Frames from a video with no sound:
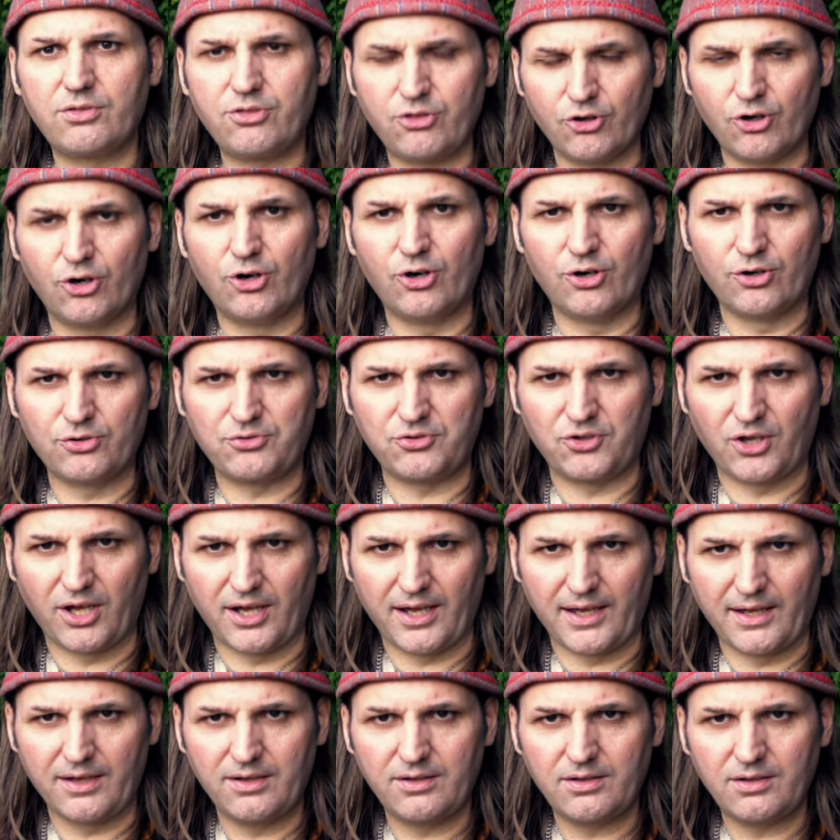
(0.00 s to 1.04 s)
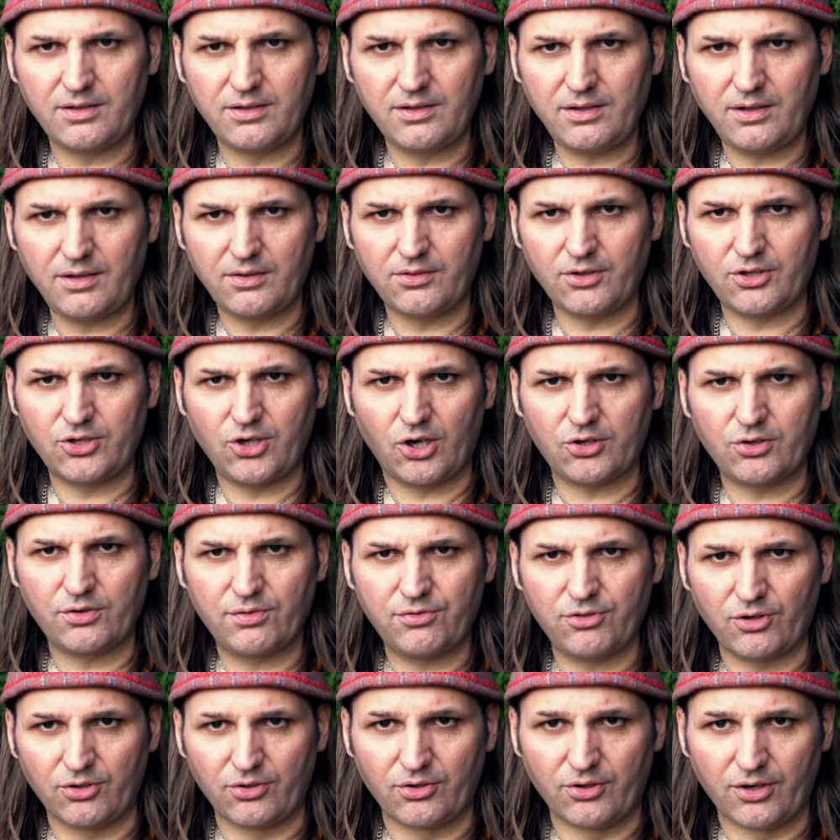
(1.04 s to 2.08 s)
the god of
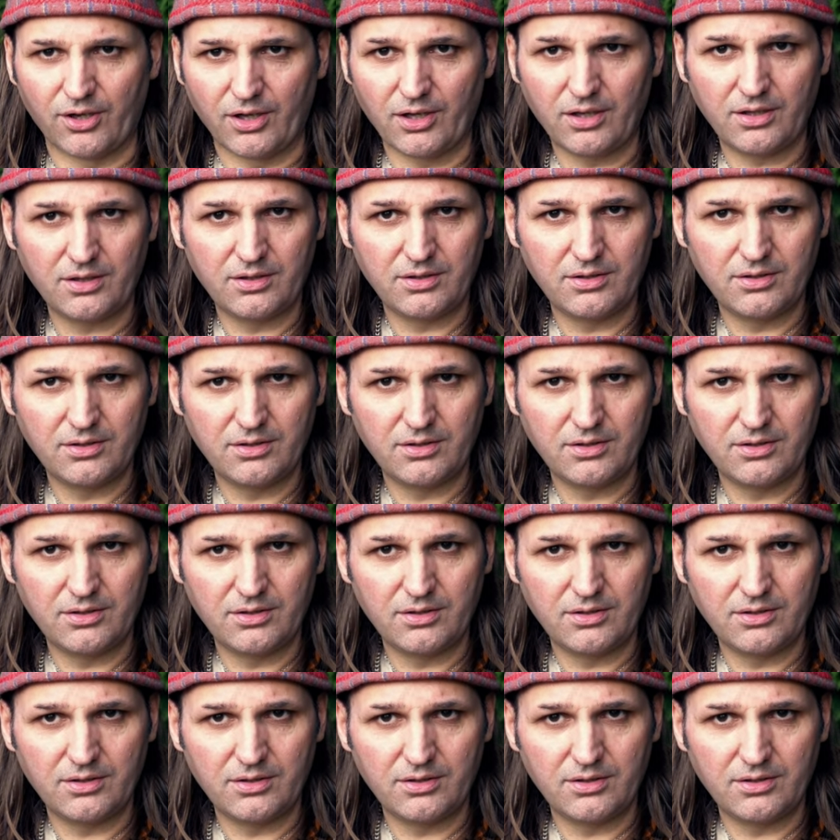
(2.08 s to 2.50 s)
thunder.